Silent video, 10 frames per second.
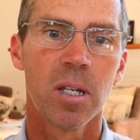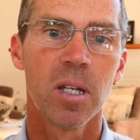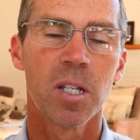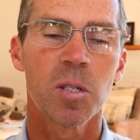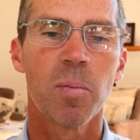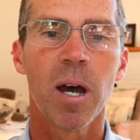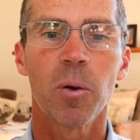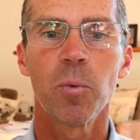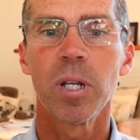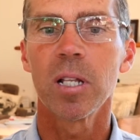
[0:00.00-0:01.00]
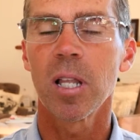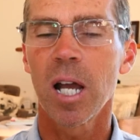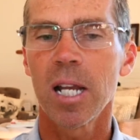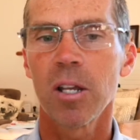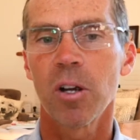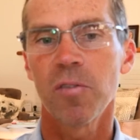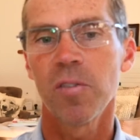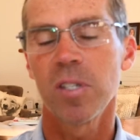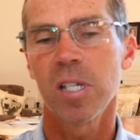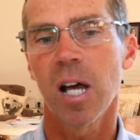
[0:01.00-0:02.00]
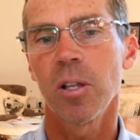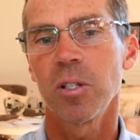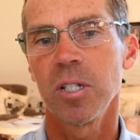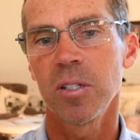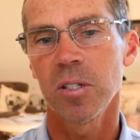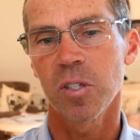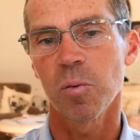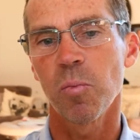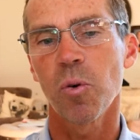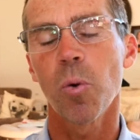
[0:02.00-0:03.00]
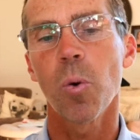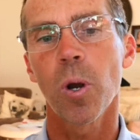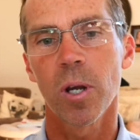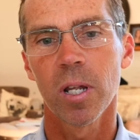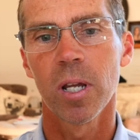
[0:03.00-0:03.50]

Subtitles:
It's about realigning our physiology to support